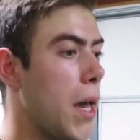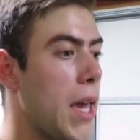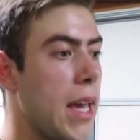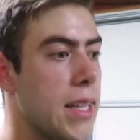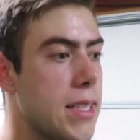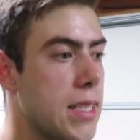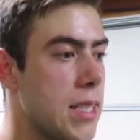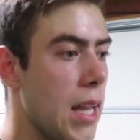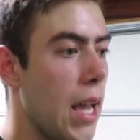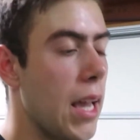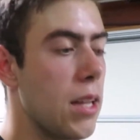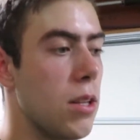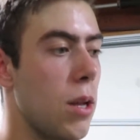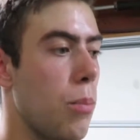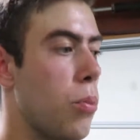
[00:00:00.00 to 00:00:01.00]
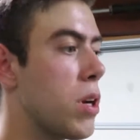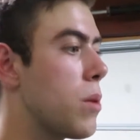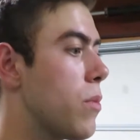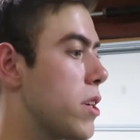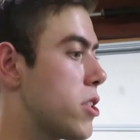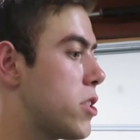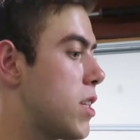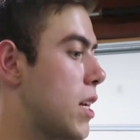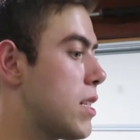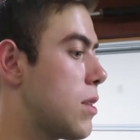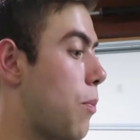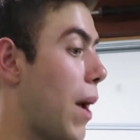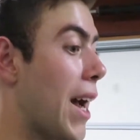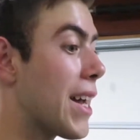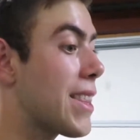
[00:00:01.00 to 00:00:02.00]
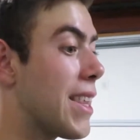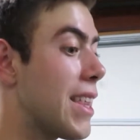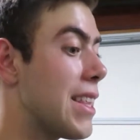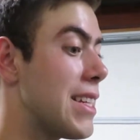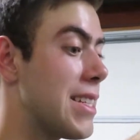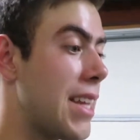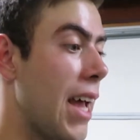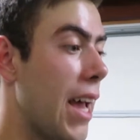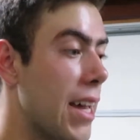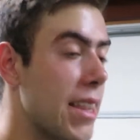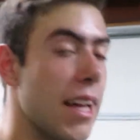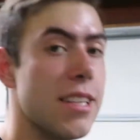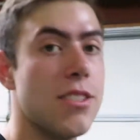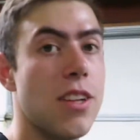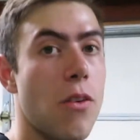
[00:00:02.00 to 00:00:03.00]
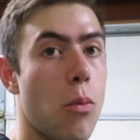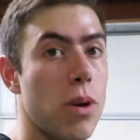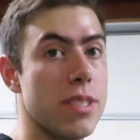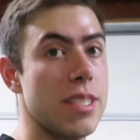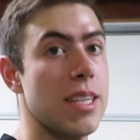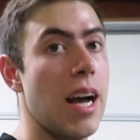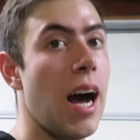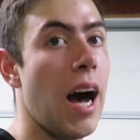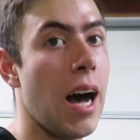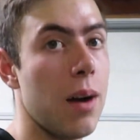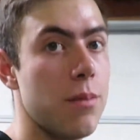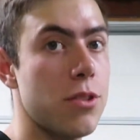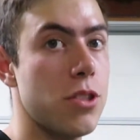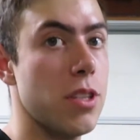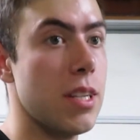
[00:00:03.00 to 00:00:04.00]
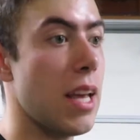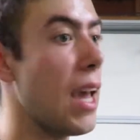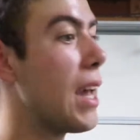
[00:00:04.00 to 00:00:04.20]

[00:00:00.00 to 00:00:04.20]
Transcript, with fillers: it's not, it, it pretty much says that back in the day that stuff was an option.